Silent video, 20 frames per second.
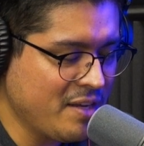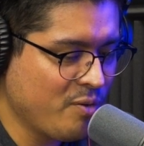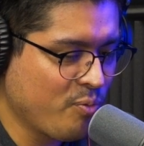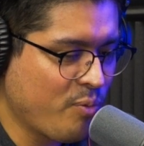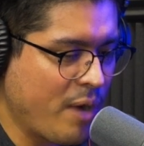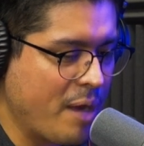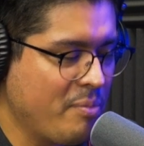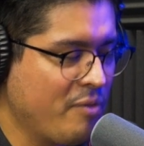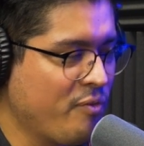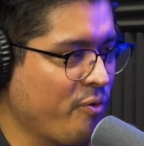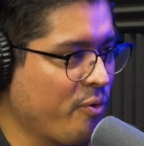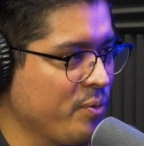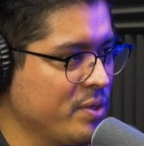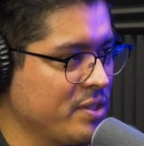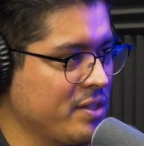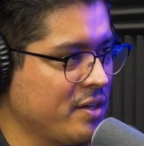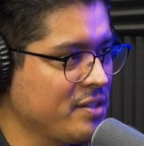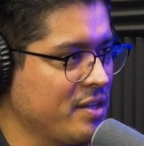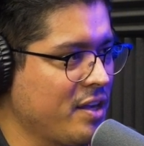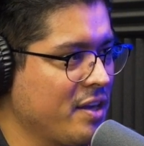right before we
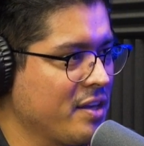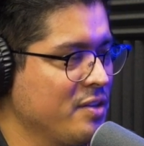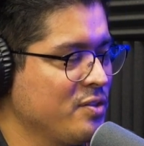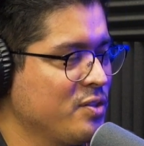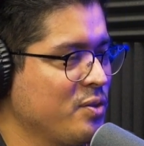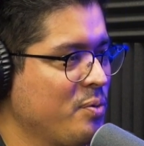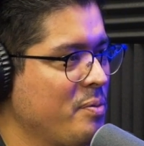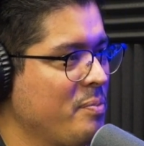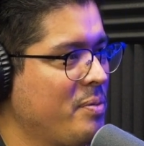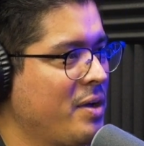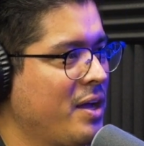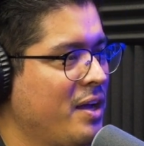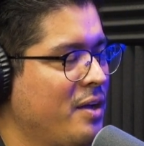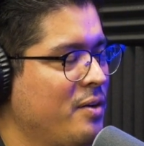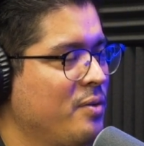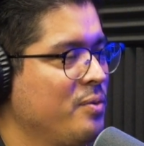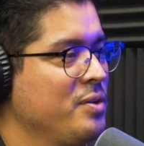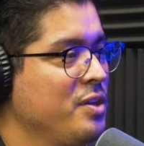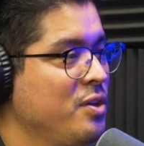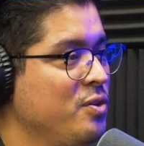started talking, you told me about
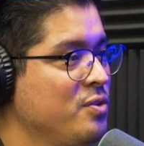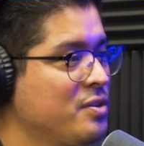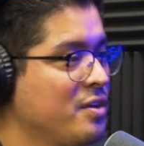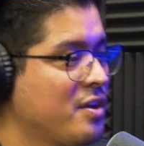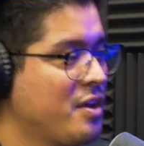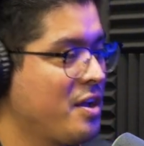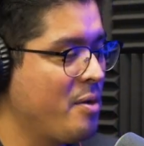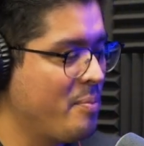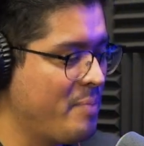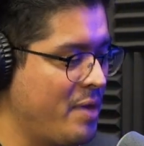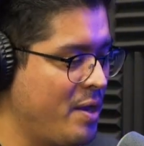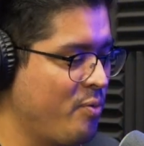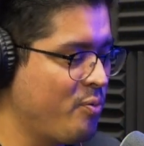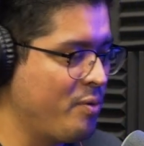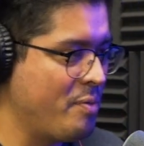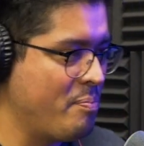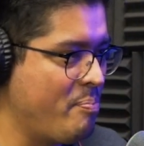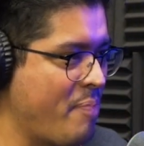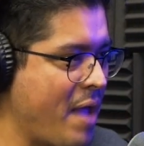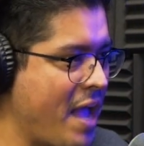how you used to come in
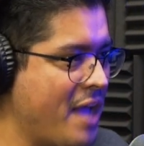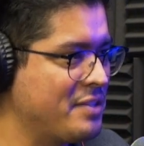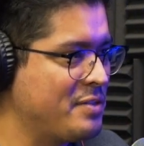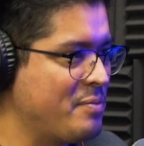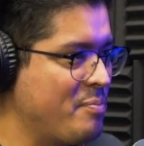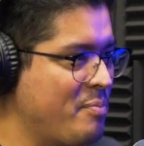with bags of